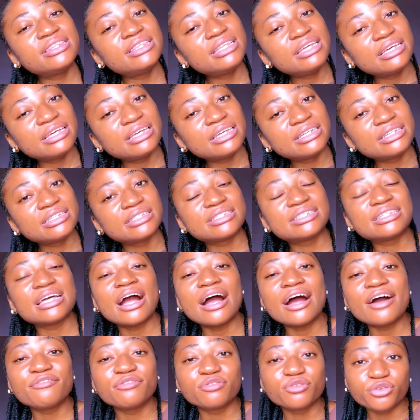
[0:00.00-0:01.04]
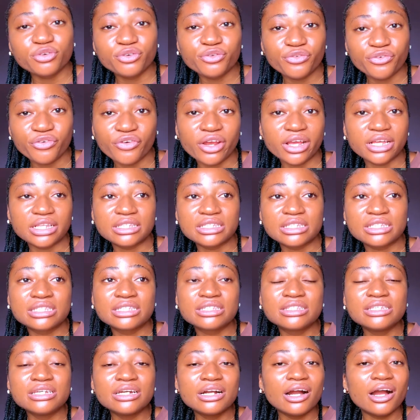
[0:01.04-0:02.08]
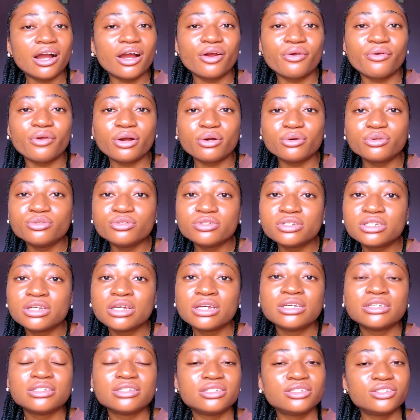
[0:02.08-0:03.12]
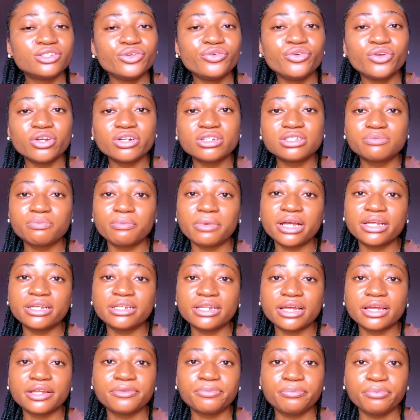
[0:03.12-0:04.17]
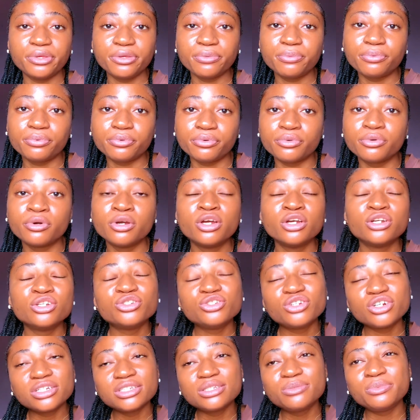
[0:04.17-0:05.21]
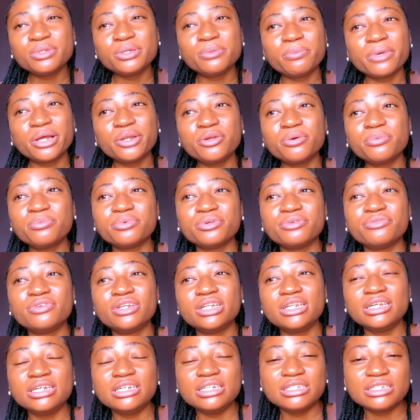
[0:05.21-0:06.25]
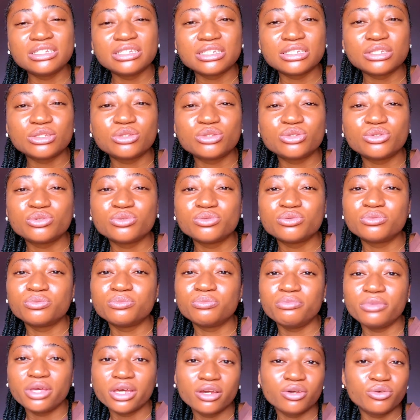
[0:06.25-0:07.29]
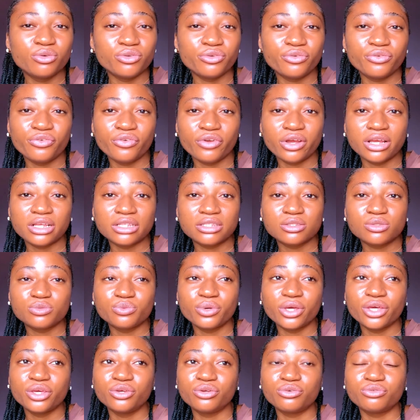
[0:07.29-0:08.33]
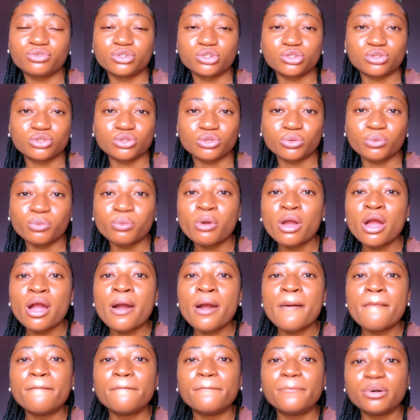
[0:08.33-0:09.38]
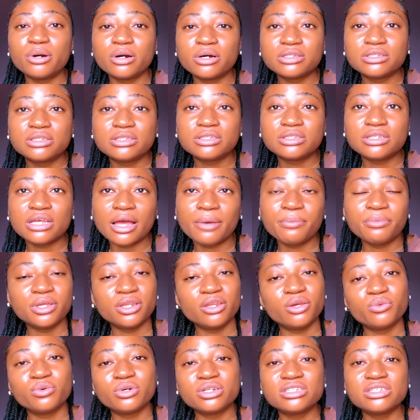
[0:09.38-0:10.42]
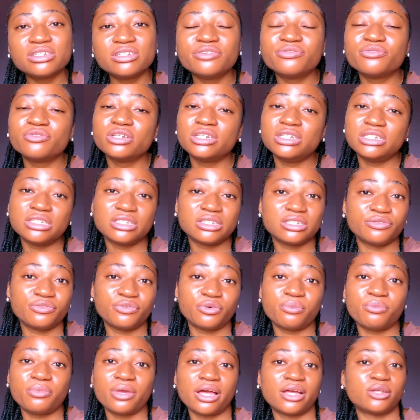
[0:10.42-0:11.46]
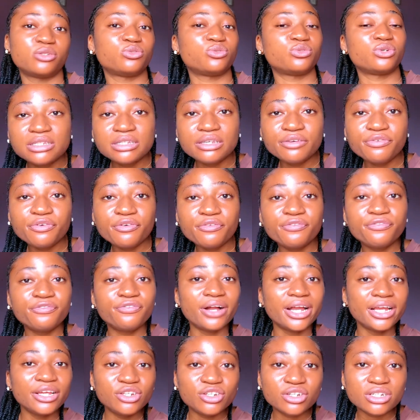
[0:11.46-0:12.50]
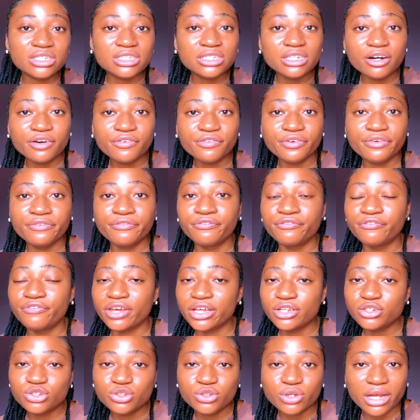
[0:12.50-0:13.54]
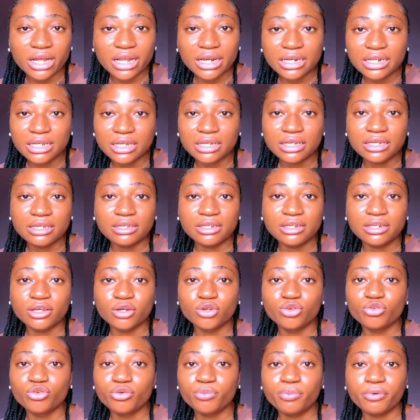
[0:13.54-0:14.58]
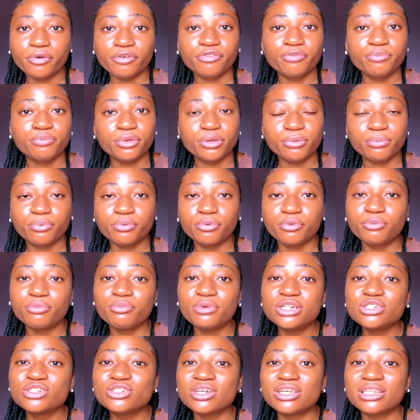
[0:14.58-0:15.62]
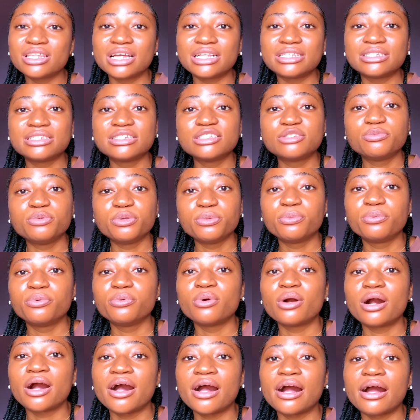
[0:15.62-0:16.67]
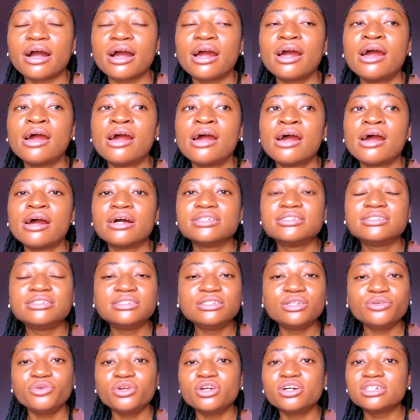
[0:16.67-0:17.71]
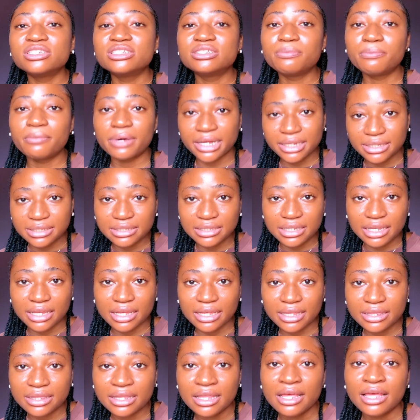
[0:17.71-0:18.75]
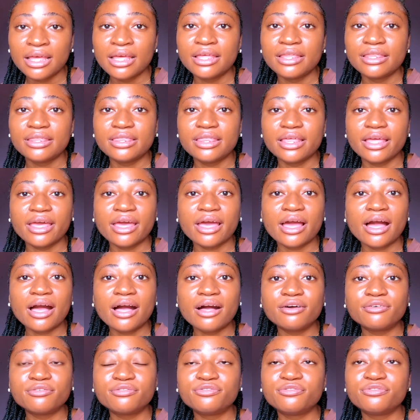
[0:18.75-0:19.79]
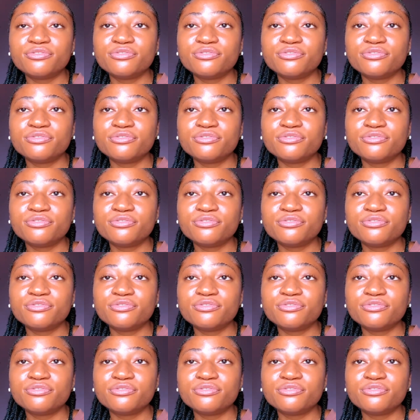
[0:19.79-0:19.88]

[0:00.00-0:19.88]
thing is have good friends. Stick around serious-minded people. Trust me, it might not be really easy to make good friends when you resume, but it wasn't even easy for me as well. If you find yourself eventually in a group of people, make sure that these people are serious-minded. They have